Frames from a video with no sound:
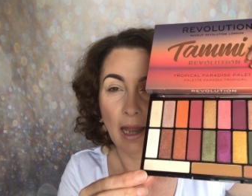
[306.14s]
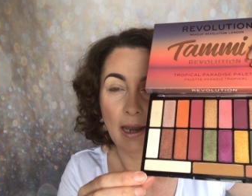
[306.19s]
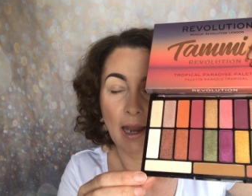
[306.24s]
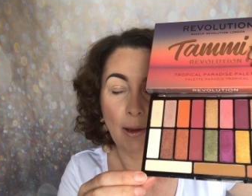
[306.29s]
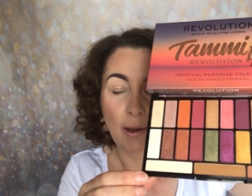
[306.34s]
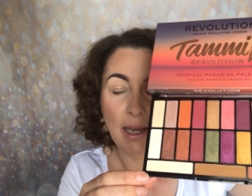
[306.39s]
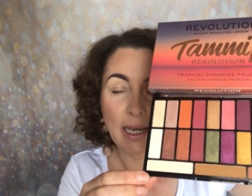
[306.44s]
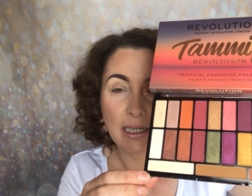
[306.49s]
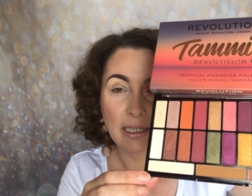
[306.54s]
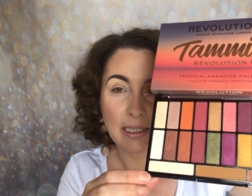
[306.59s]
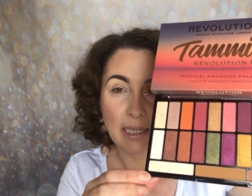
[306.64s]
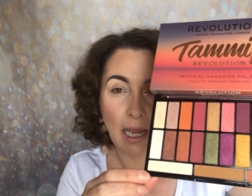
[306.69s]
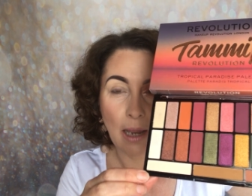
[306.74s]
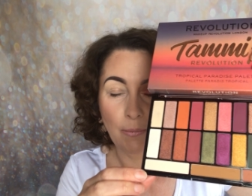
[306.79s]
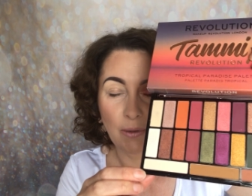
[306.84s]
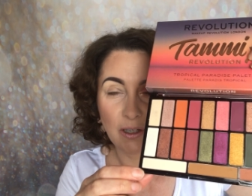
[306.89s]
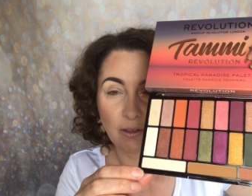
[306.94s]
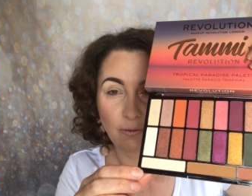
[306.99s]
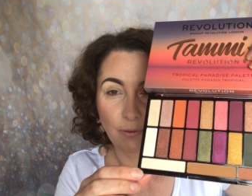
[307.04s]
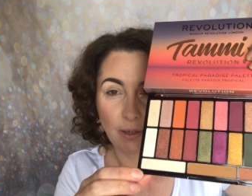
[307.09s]
Now in
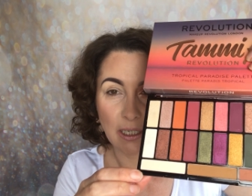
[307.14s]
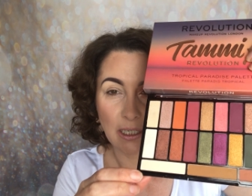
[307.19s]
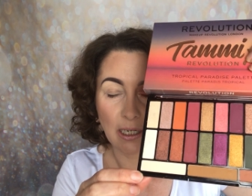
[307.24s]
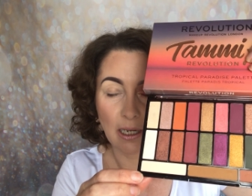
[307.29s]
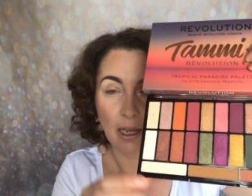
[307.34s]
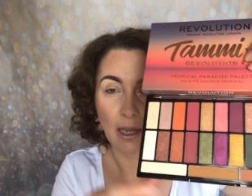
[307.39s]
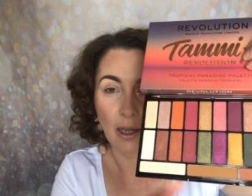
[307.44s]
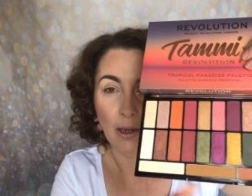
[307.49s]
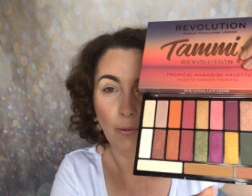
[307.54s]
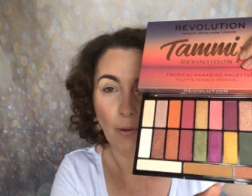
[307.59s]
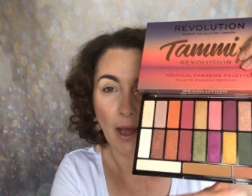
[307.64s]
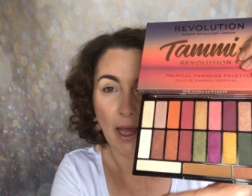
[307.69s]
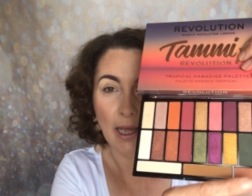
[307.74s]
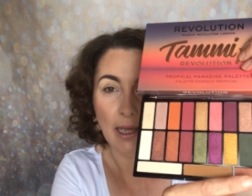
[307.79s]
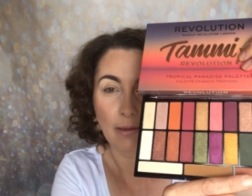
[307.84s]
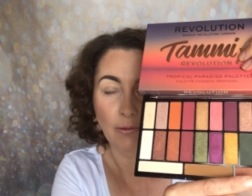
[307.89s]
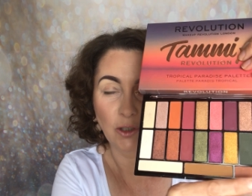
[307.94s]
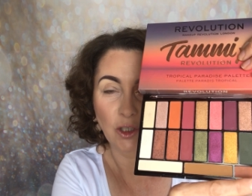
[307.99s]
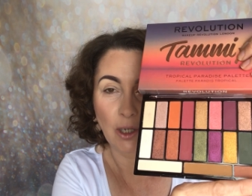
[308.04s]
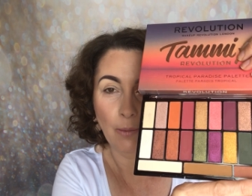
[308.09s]
Tammi's video,
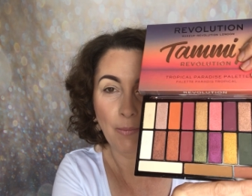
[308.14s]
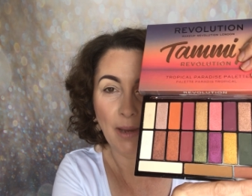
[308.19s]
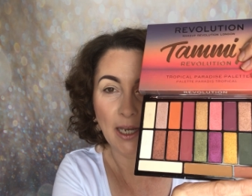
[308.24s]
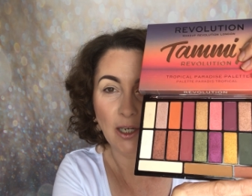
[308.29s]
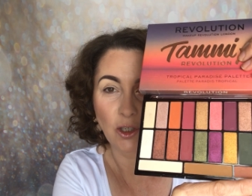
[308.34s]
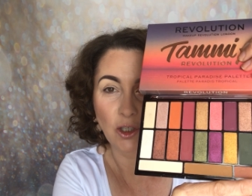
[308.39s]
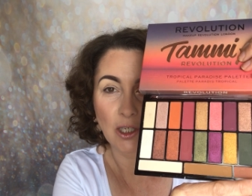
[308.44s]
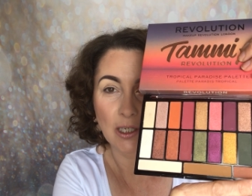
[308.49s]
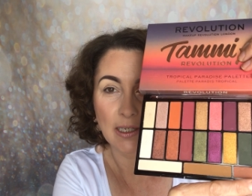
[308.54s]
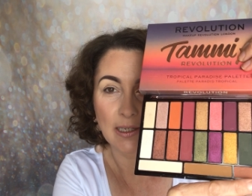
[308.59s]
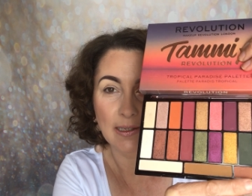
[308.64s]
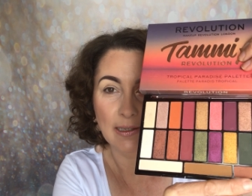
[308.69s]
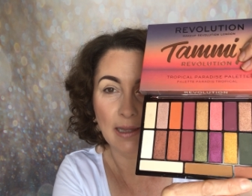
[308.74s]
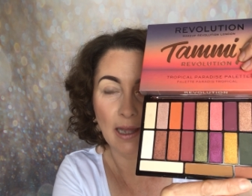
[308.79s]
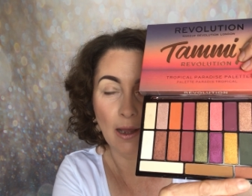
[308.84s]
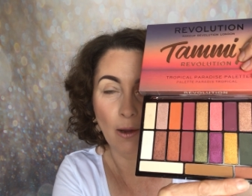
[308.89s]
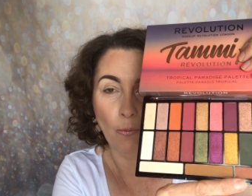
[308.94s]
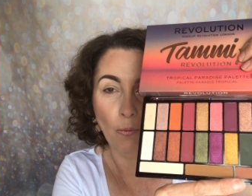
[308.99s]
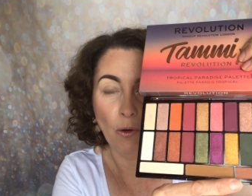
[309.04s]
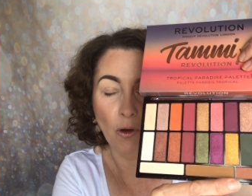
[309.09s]
uh, she mentions
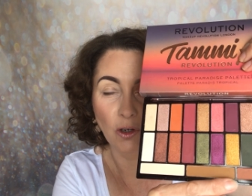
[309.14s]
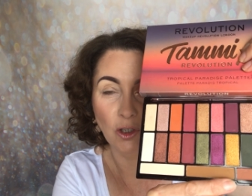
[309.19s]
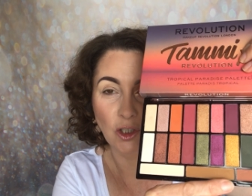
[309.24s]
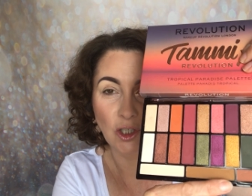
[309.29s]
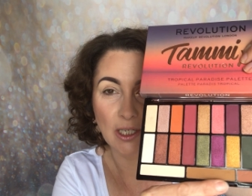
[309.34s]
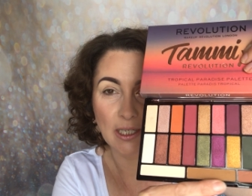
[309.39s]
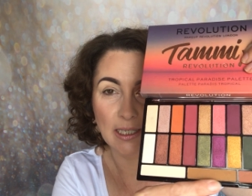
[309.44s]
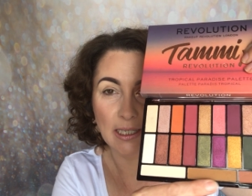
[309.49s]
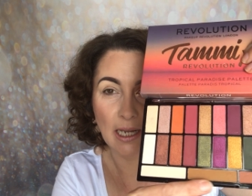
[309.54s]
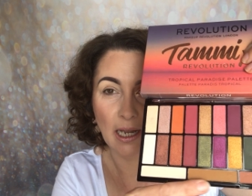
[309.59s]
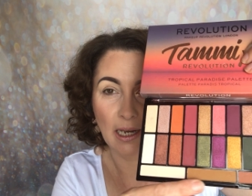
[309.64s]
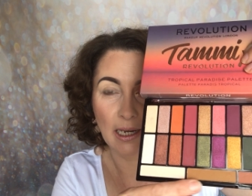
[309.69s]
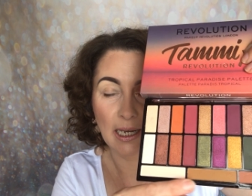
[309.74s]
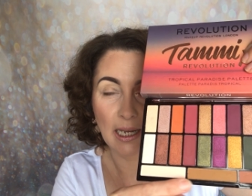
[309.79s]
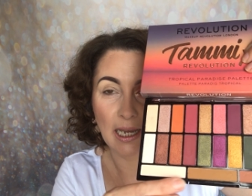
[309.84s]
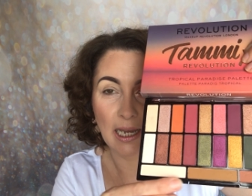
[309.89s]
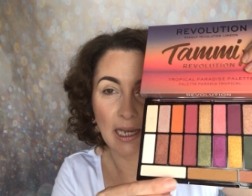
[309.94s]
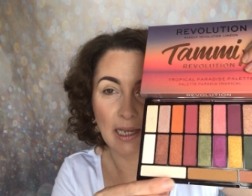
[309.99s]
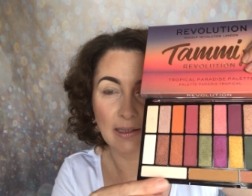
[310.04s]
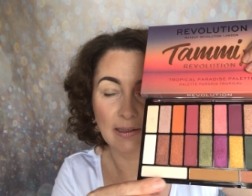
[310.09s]
that what she's done
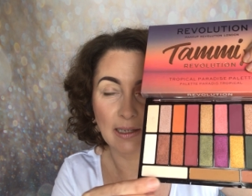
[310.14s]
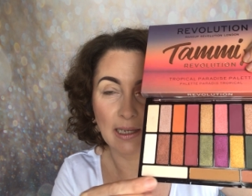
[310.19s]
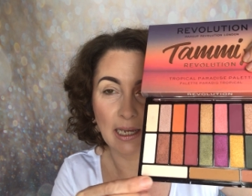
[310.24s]
is,